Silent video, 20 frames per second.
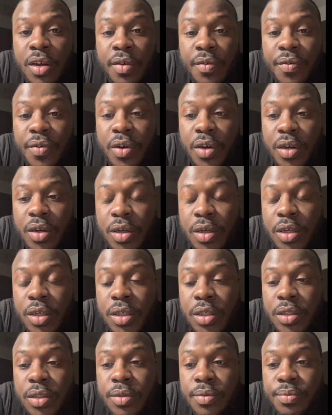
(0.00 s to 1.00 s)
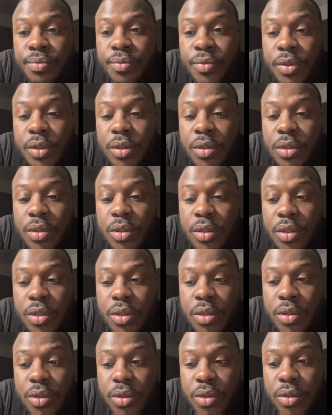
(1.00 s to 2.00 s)
for
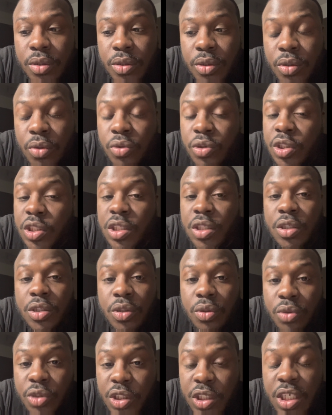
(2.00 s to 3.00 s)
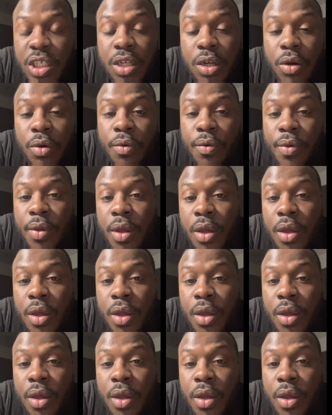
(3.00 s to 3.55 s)
Yoshino.